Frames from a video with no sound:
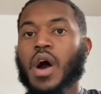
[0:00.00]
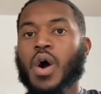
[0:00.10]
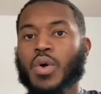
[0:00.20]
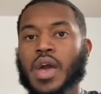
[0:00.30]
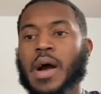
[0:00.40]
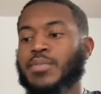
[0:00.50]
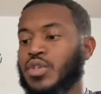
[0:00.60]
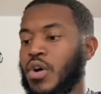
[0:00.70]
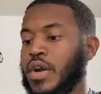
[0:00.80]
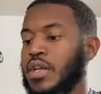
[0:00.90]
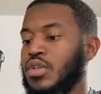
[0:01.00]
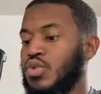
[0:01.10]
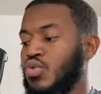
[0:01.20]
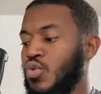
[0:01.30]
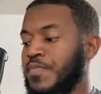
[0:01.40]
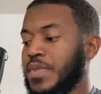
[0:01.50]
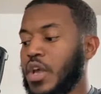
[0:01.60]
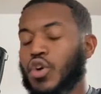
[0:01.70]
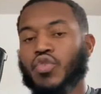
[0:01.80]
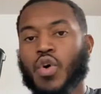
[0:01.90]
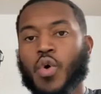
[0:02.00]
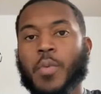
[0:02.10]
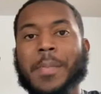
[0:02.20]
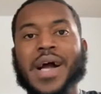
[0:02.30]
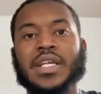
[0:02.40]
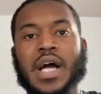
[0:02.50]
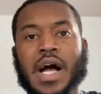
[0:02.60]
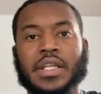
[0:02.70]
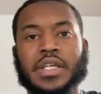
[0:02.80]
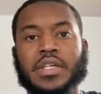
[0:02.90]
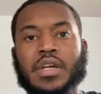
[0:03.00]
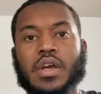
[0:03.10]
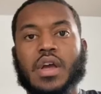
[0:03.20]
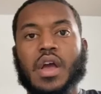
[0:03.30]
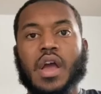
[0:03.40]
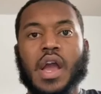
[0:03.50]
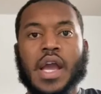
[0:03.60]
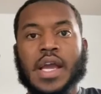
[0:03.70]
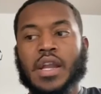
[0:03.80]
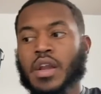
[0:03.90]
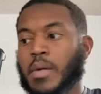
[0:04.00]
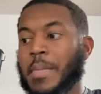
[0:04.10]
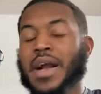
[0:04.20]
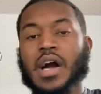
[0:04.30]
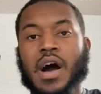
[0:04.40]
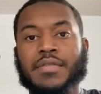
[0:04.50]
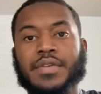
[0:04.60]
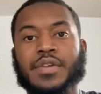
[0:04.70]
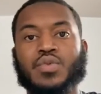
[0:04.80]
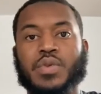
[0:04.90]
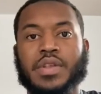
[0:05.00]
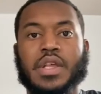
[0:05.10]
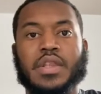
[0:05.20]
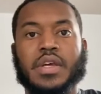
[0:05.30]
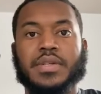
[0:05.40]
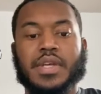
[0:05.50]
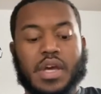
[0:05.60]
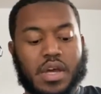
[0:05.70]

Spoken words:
okay, I'm starting to grow my knowledge and my confidence within this,